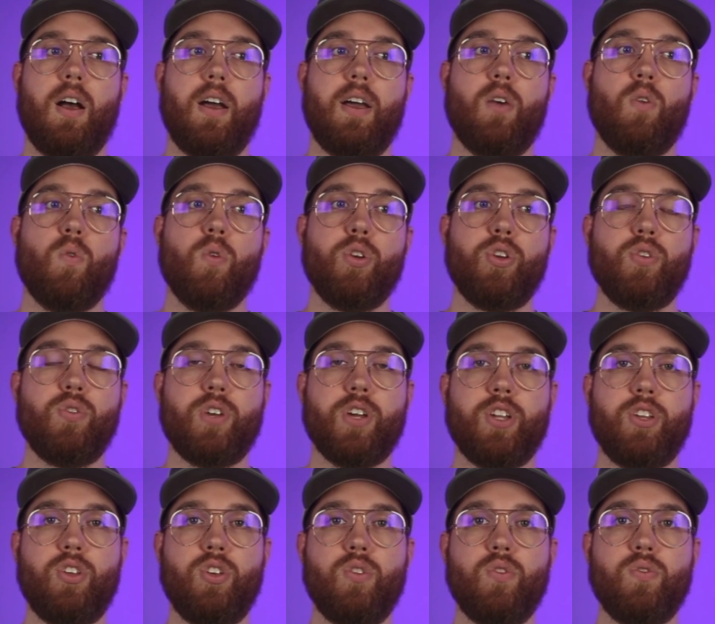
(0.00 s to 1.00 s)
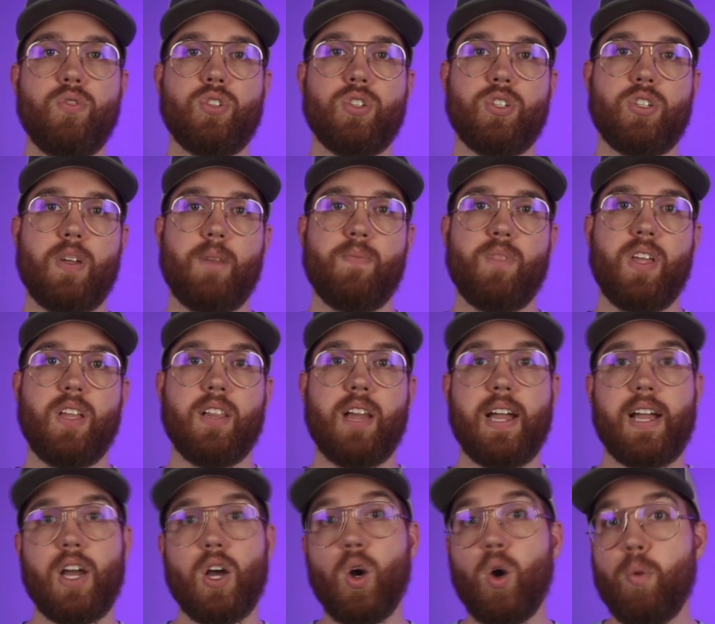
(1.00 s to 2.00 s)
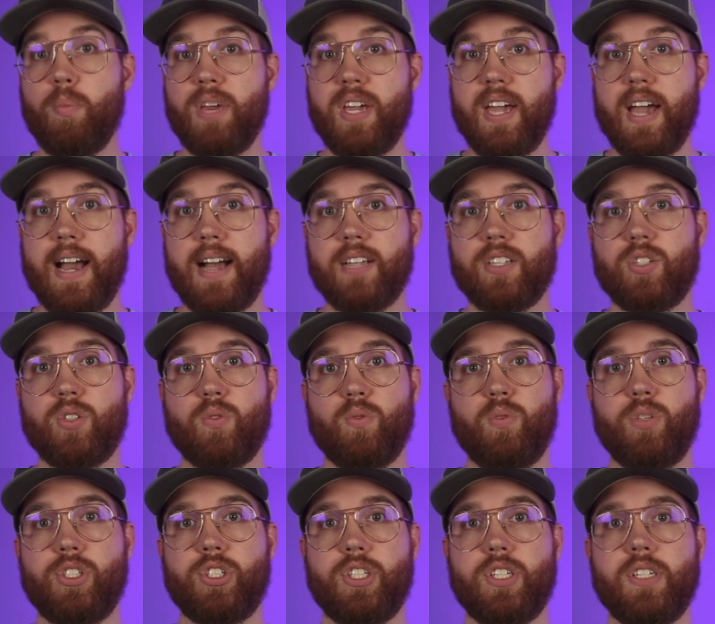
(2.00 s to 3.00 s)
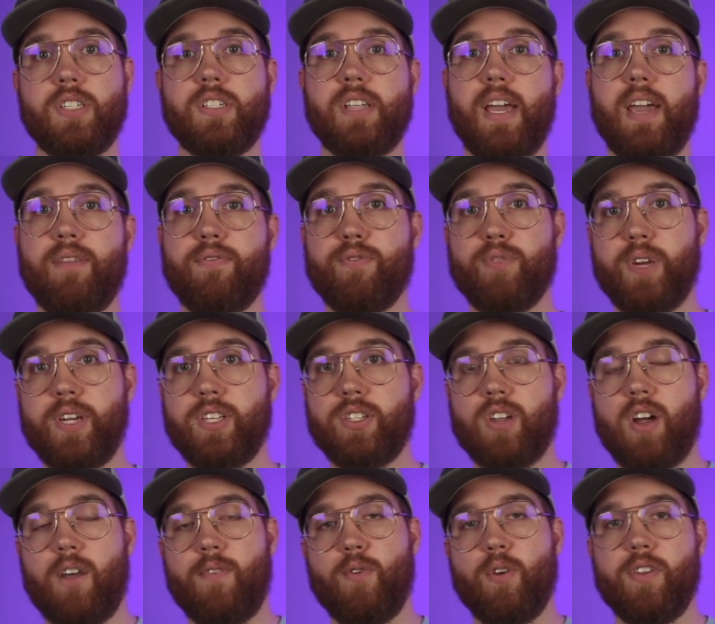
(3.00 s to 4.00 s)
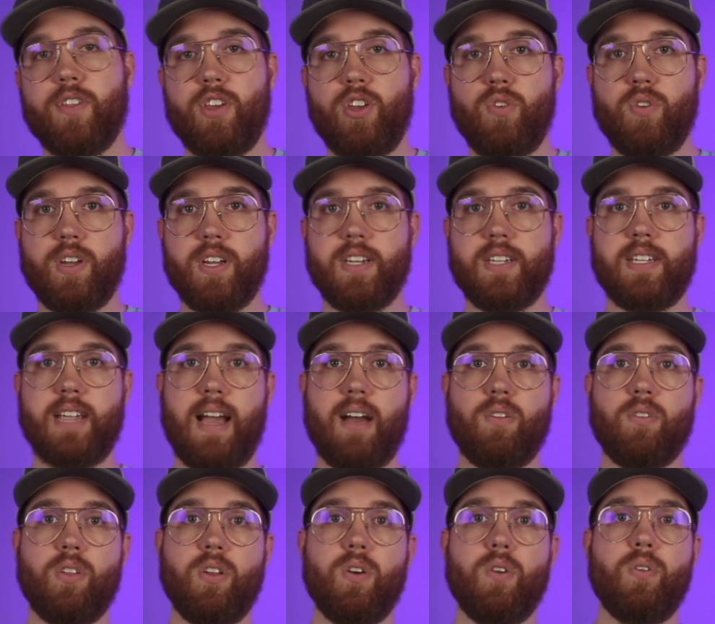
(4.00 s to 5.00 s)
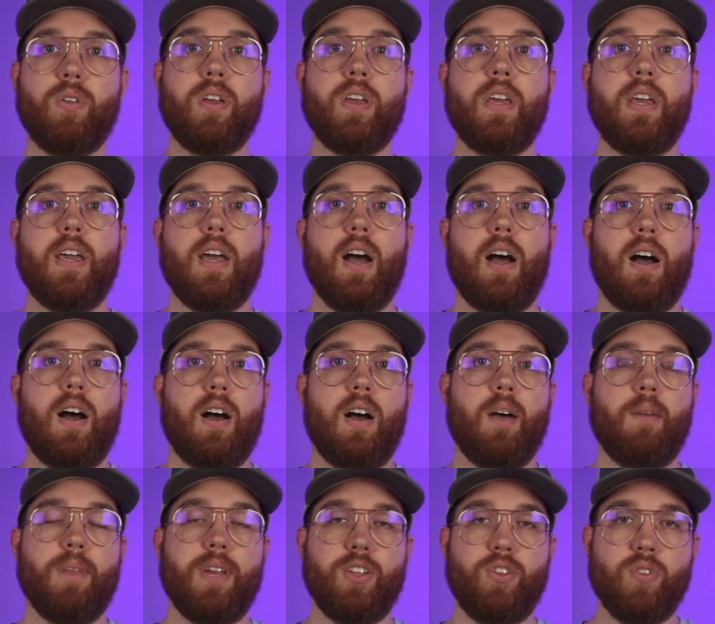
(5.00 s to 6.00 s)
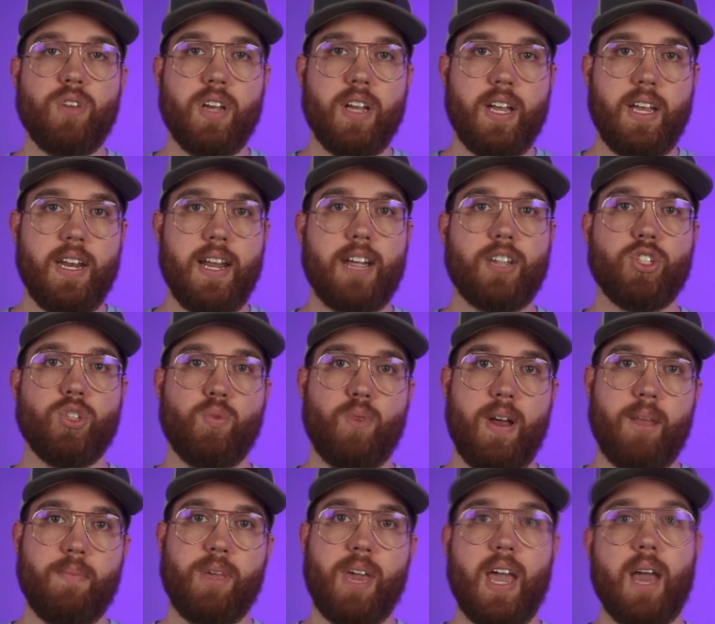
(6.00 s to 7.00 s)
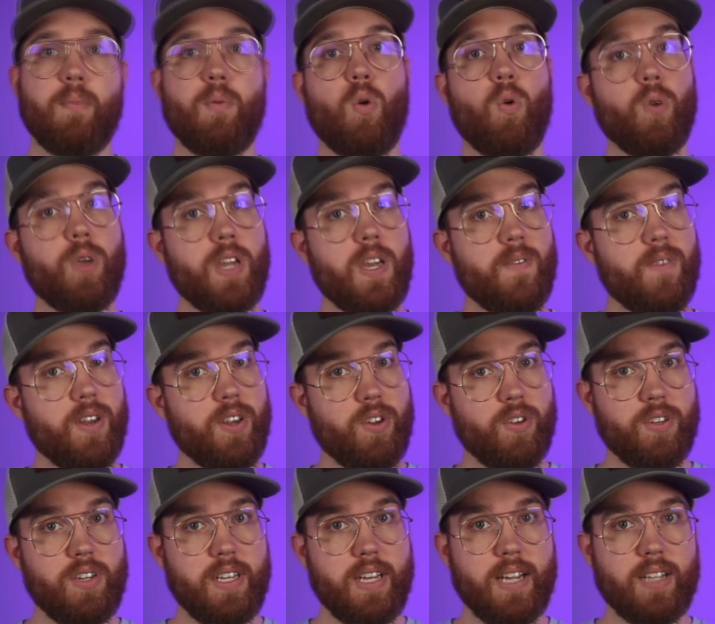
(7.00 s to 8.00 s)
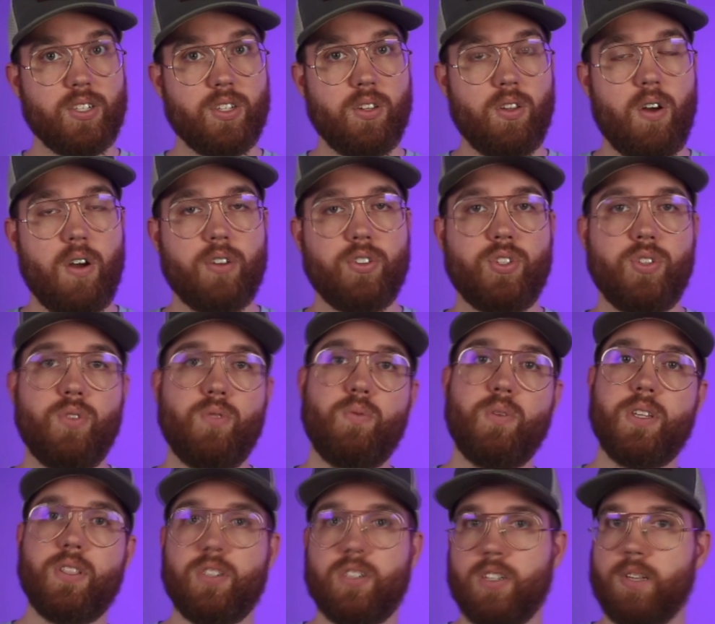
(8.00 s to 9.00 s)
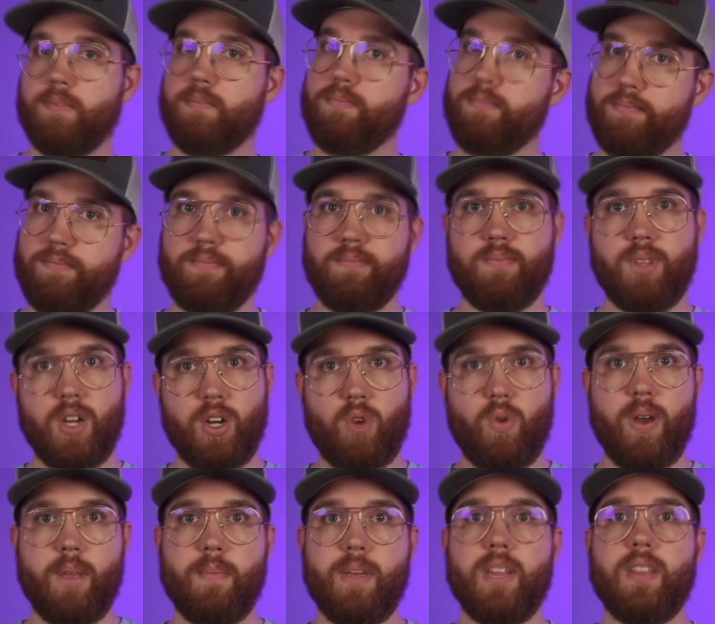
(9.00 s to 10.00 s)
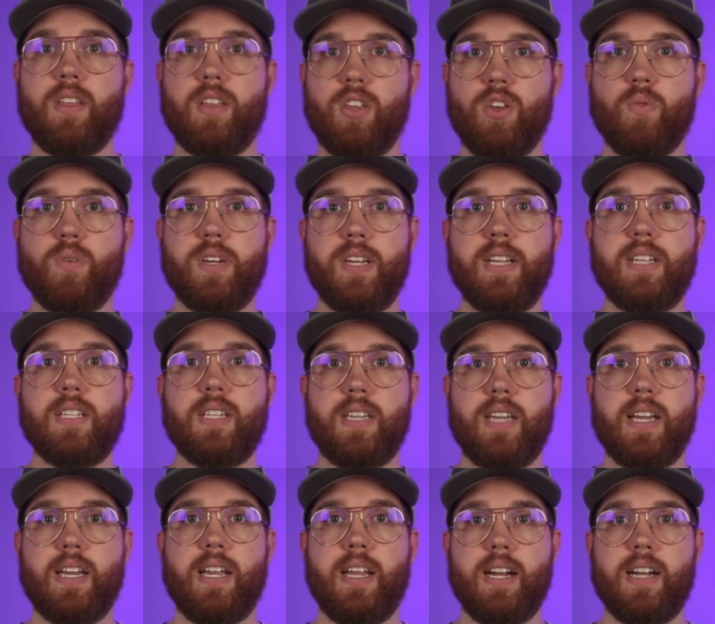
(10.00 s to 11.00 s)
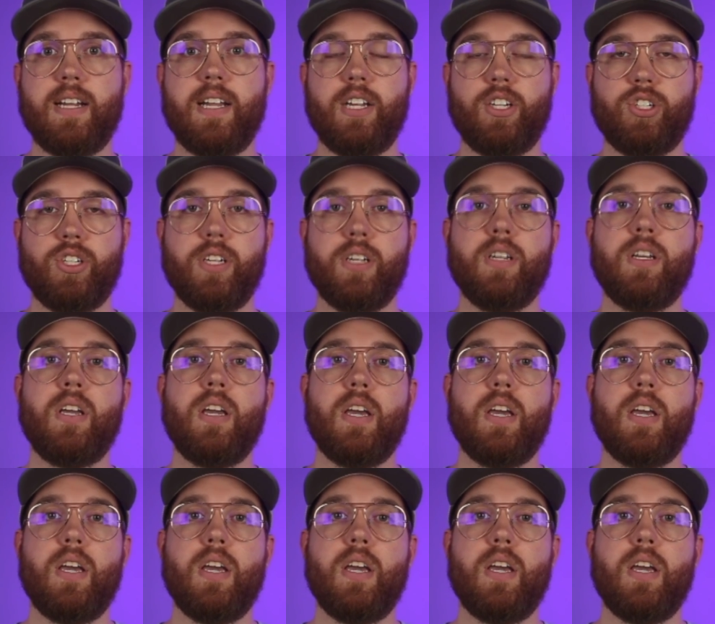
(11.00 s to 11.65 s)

Or you can use something like OBS, which is a free software that you can download, and you can connect your webcam or even your DSLR to with some equipment that you would need to get in addition